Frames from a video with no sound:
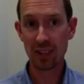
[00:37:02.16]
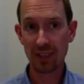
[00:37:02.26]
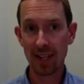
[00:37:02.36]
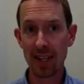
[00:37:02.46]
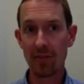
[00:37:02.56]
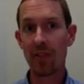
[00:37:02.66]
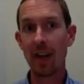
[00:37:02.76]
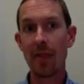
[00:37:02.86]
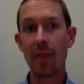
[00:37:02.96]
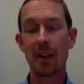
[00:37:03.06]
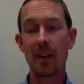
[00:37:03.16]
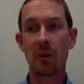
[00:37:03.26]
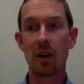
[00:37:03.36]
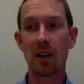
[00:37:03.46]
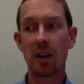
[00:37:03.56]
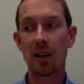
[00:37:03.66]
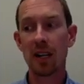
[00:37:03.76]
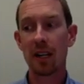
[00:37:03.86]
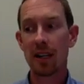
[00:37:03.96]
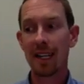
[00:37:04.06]
life, and that you are
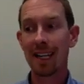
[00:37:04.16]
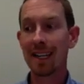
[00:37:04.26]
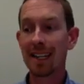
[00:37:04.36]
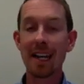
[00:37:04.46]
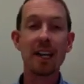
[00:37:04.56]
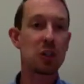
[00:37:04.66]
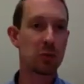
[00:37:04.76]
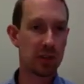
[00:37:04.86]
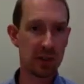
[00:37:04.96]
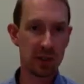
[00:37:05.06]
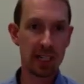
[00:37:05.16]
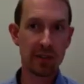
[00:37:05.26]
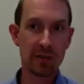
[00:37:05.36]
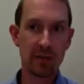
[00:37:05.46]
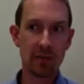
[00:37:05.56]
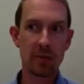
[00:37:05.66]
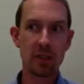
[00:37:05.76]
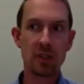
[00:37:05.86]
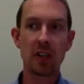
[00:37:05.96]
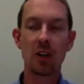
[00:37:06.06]
engaged with your life.
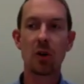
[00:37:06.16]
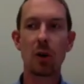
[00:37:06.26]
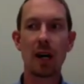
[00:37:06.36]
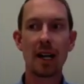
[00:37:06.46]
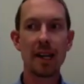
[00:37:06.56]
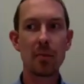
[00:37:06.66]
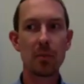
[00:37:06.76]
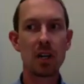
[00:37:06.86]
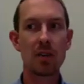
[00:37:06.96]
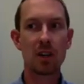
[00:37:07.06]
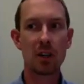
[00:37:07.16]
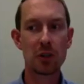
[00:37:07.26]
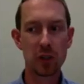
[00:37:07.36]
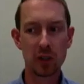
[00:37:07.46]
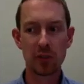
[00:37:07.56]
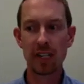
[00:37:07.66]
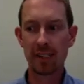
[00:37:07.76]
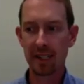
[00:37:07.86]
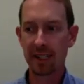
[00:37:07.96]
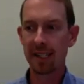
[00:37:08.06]
So a number of our survey
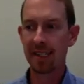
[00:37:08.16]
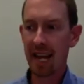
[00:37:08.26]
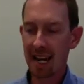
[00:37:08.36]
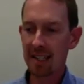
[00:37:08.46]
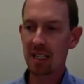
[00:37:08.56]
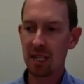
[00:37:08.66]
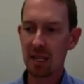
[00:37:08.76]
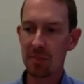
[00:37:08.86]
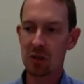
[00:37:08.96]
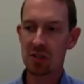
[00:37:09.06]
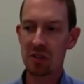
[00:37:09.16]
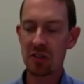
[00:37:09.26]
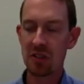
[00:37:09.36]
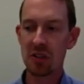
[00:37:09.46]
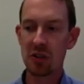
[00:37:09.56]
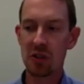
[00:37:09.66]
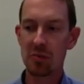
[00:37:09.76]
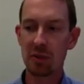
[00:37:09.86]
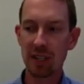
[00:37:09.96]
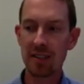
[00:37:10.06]
studies ask people to
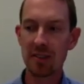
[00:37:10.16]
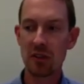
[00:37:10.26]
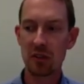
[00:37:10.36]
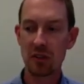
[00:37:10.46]
complete